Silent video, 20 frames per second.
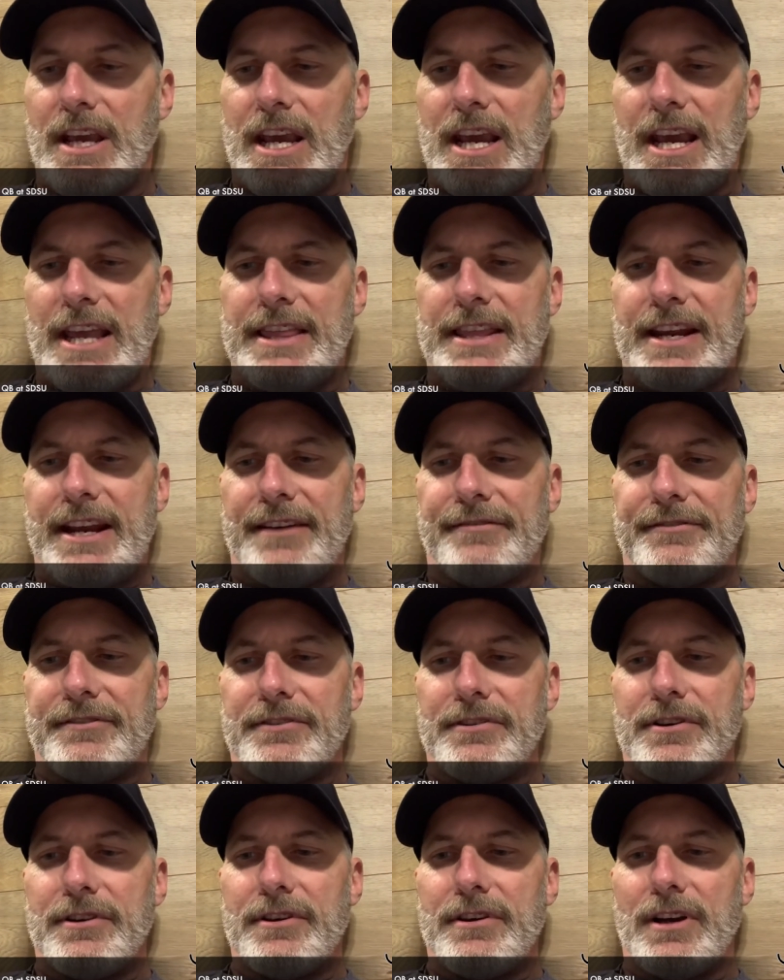And then
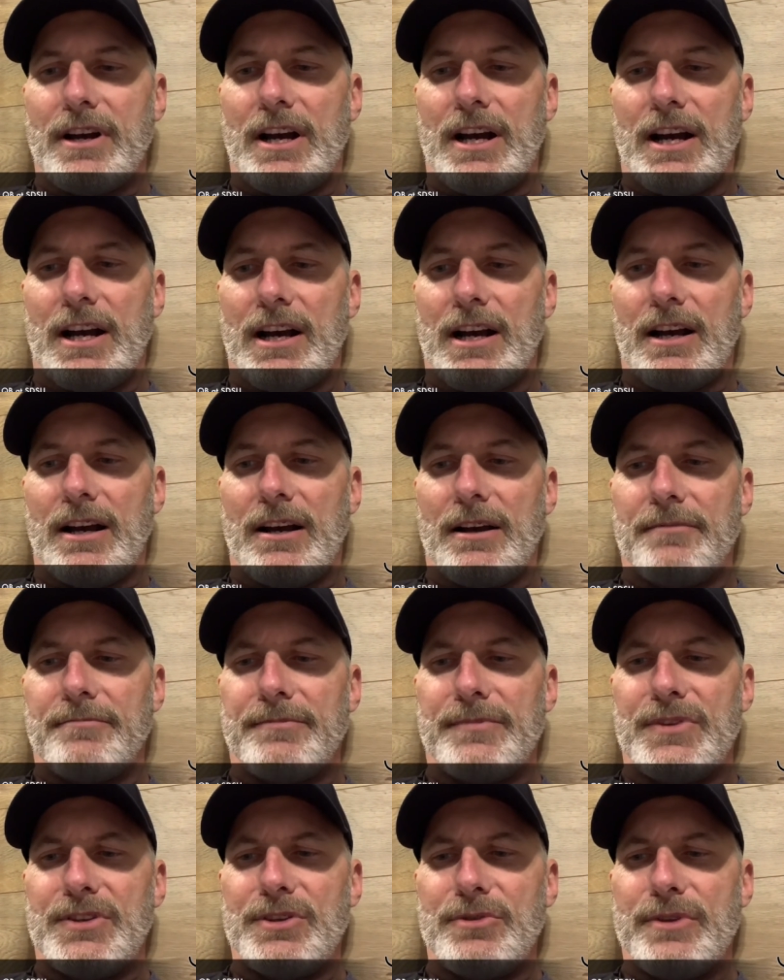after
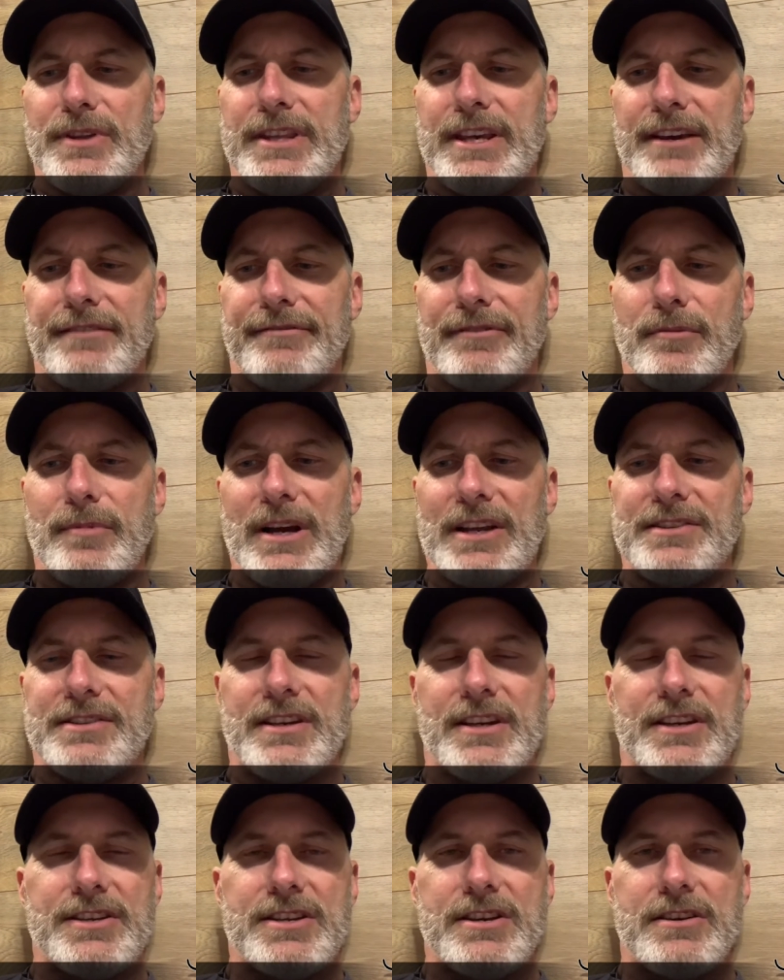doing that for about
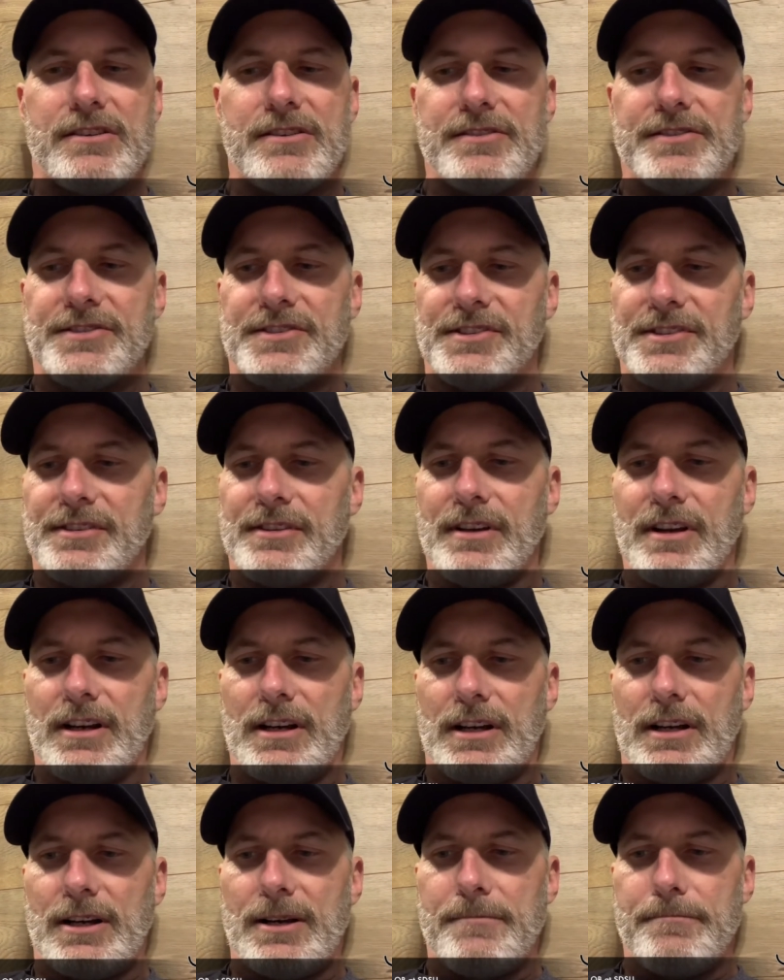10 years,
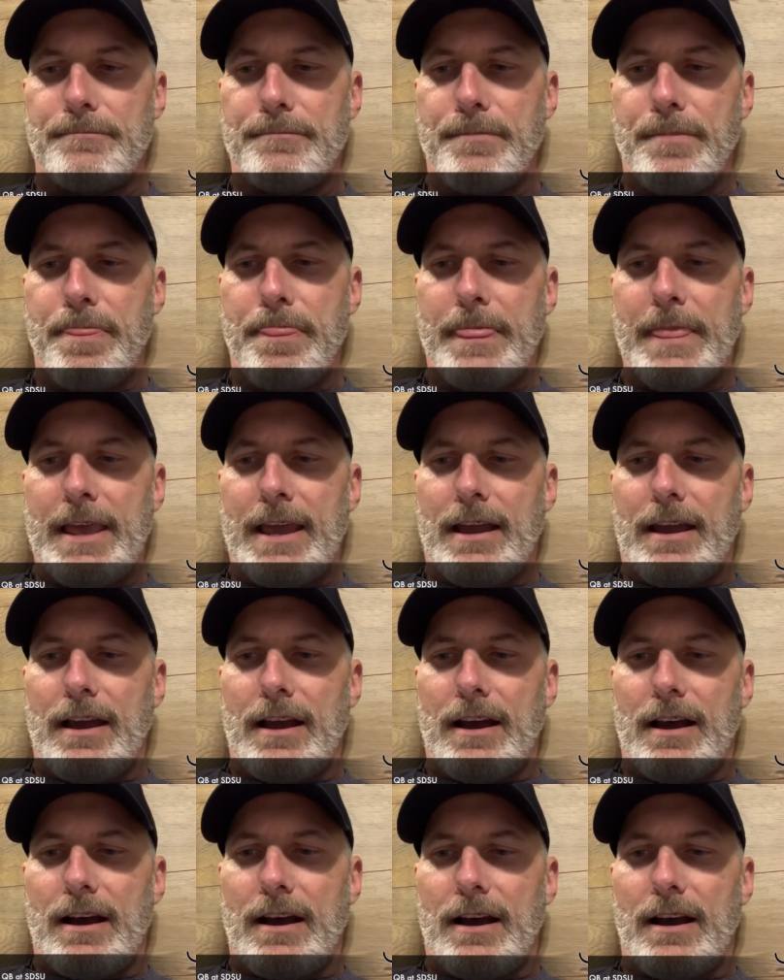
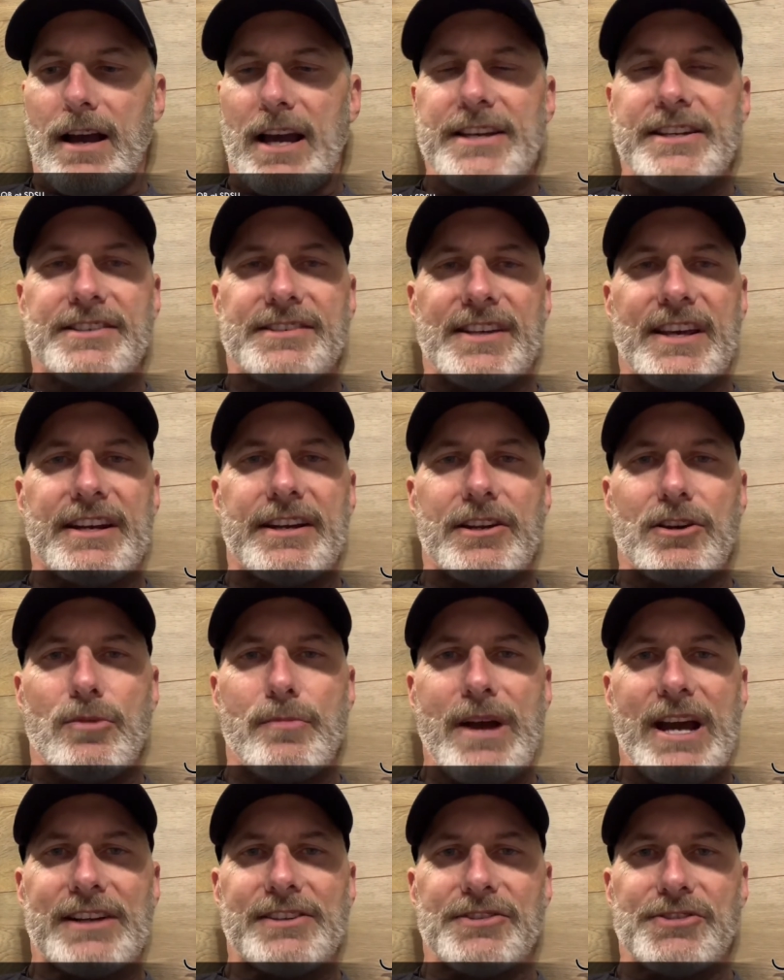I decided to go
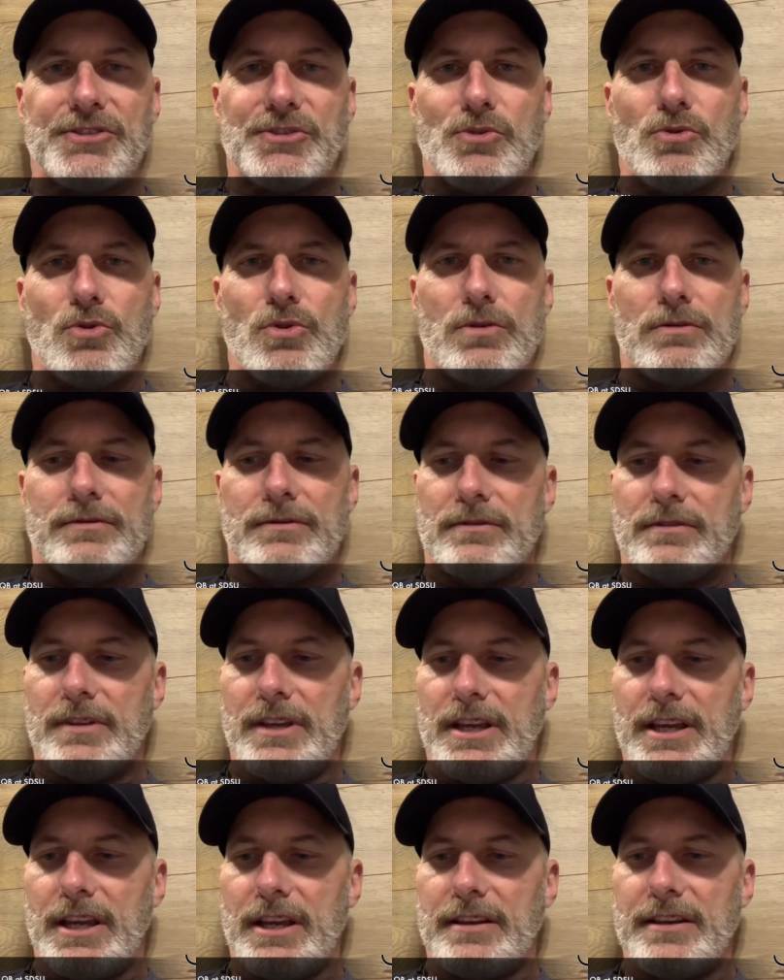back to school
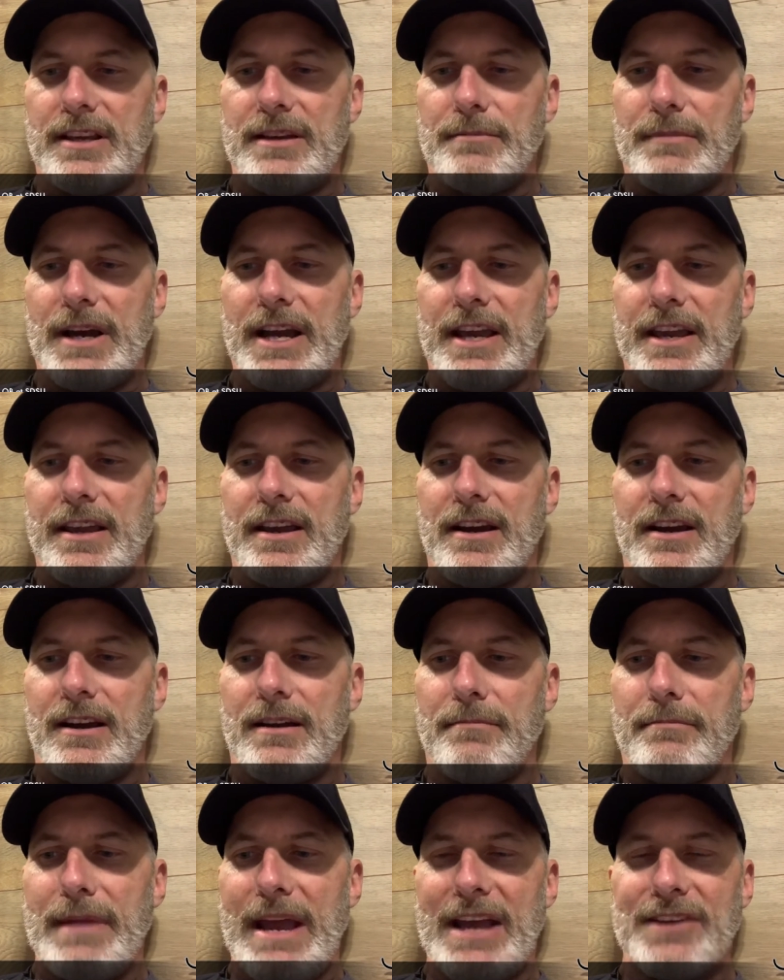and get my
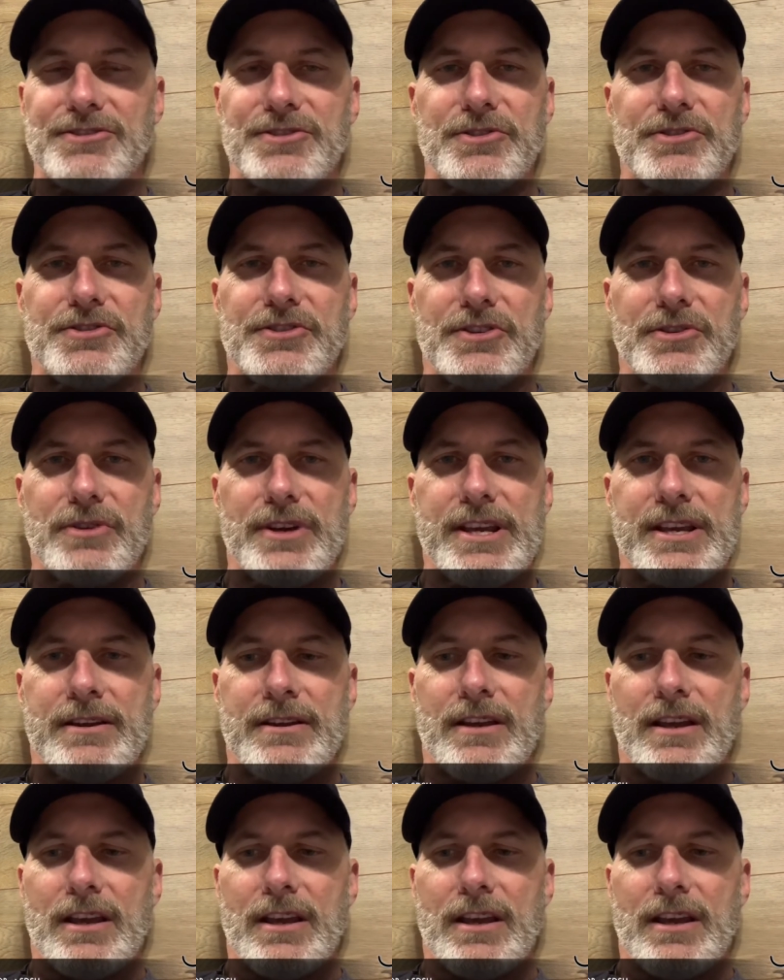master's degree.